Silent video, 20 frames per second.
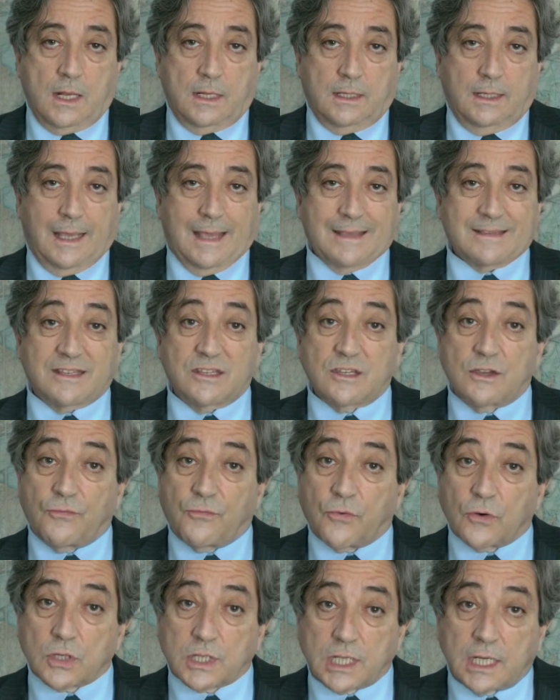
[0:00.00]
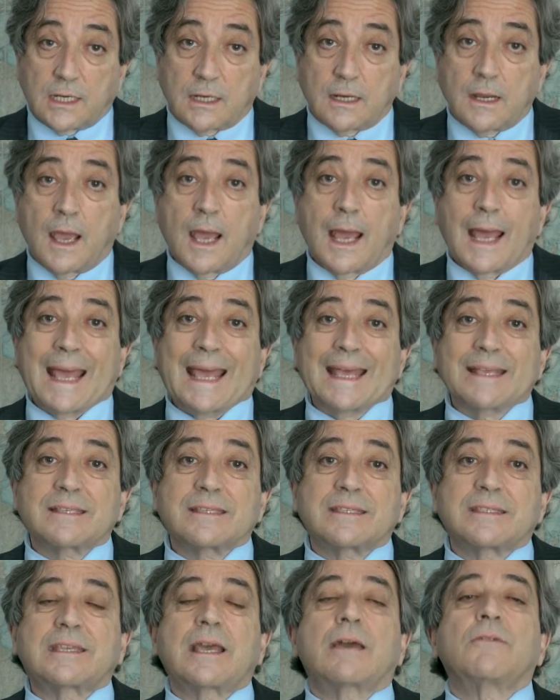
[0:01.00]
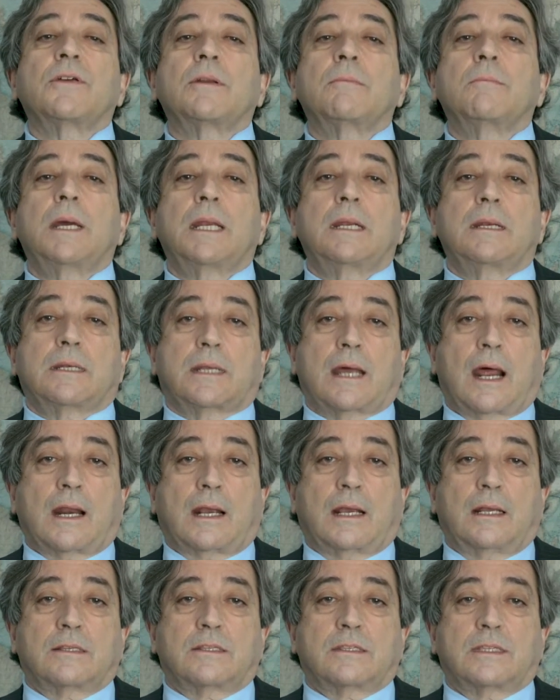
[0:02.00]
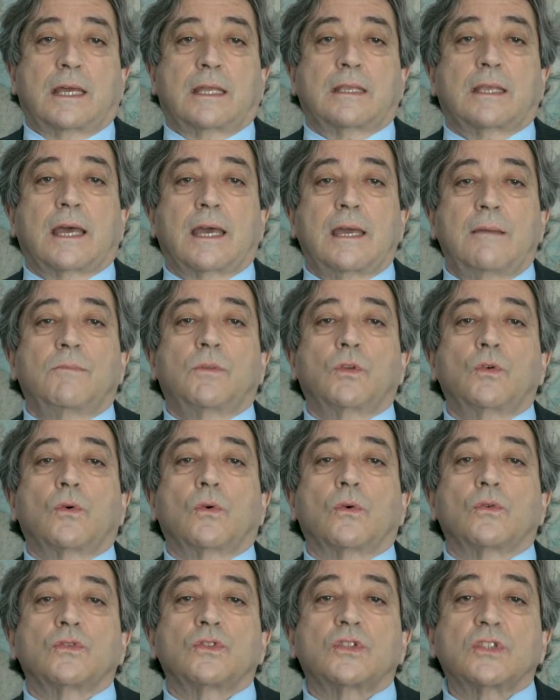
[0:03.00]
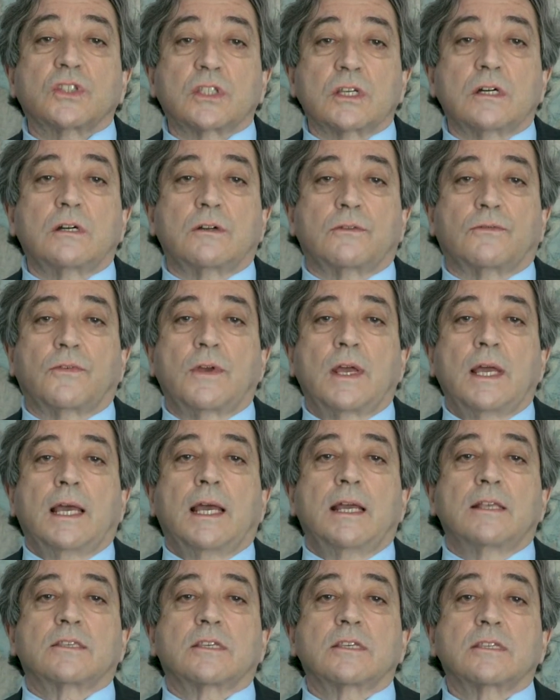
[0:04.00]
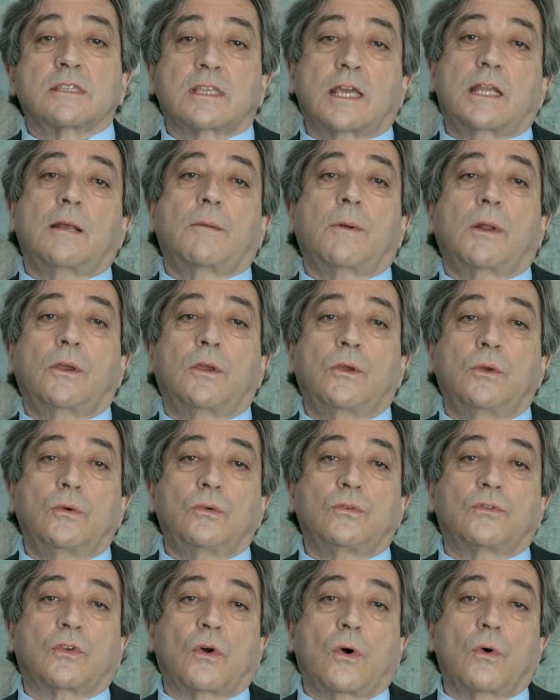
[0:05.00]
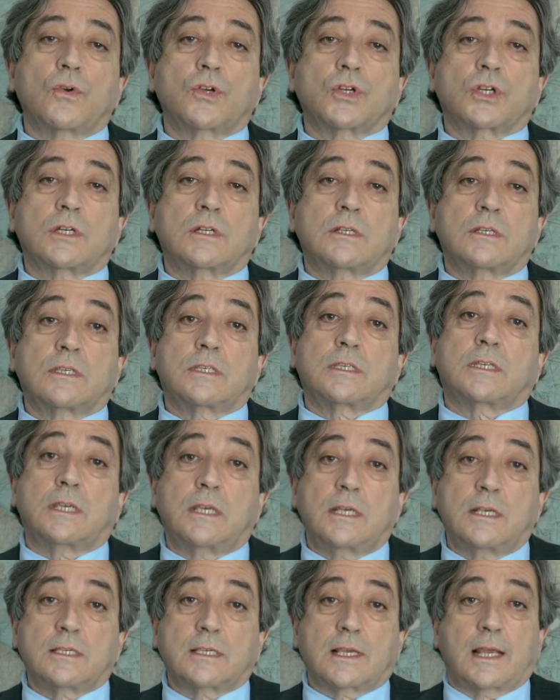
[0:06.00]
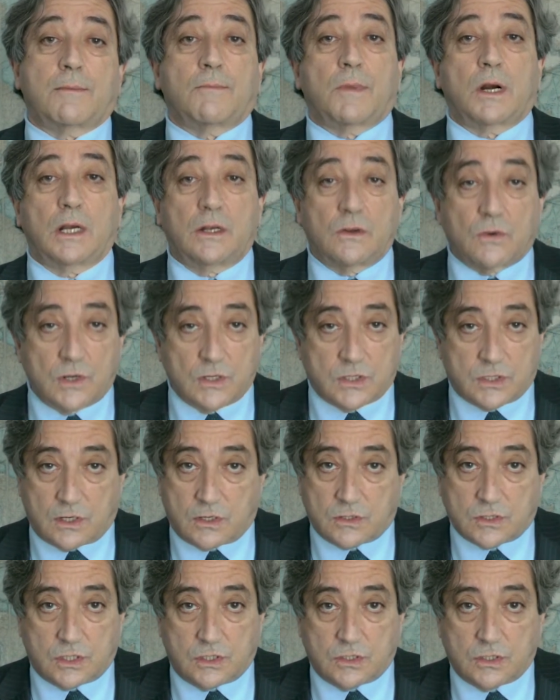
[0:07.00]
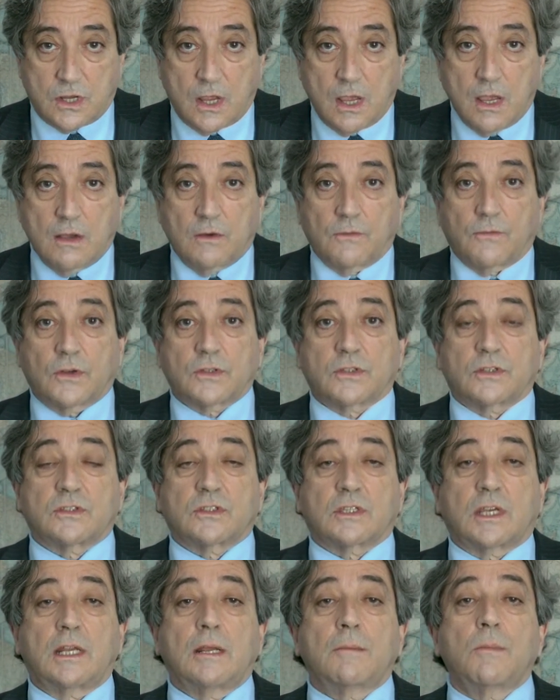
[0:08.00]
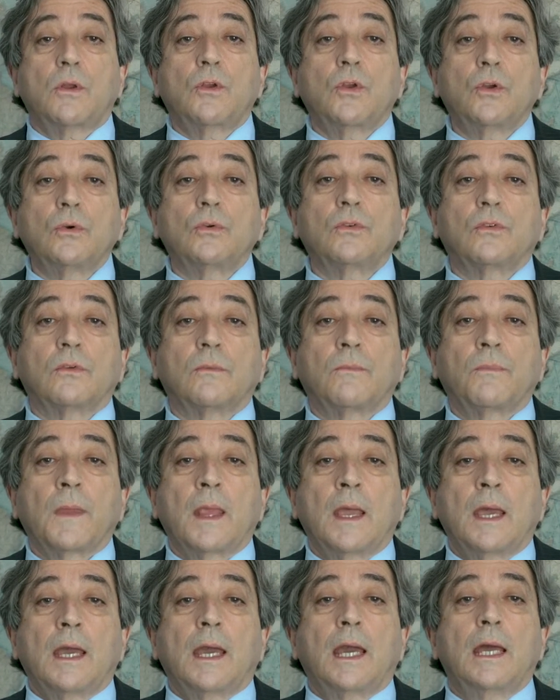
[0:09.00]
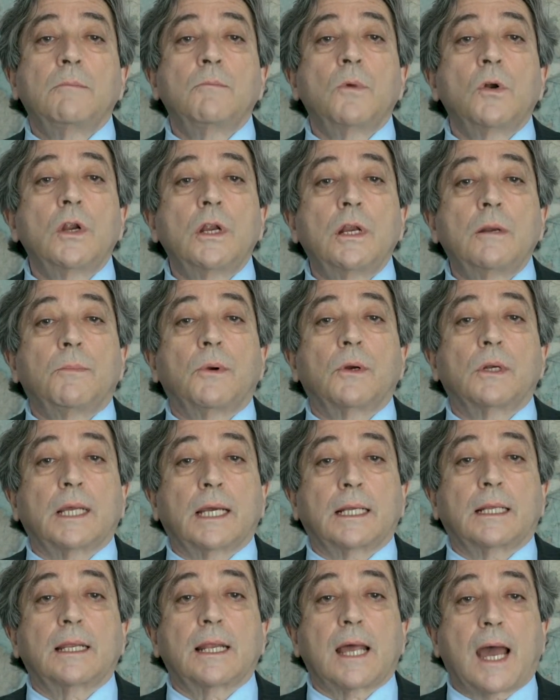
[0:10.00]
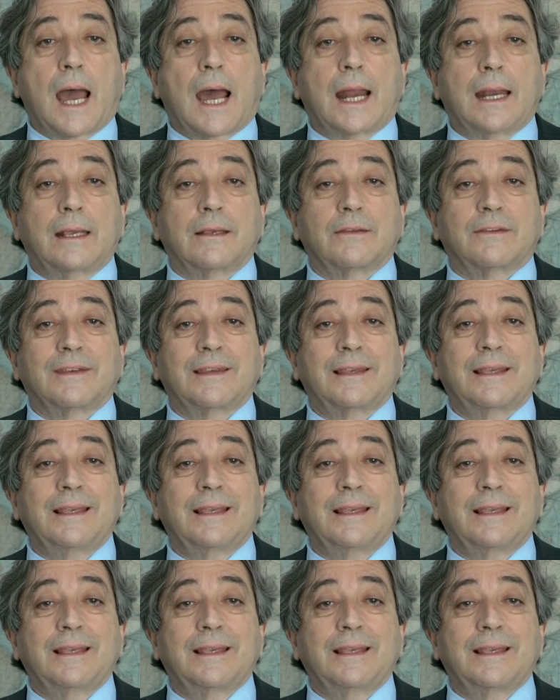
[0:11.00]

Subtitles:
The SDG 14 has 7 main targets that aim to conserve and sustainably use oceans, seas and marine resources for sustainable use, and marine protected areas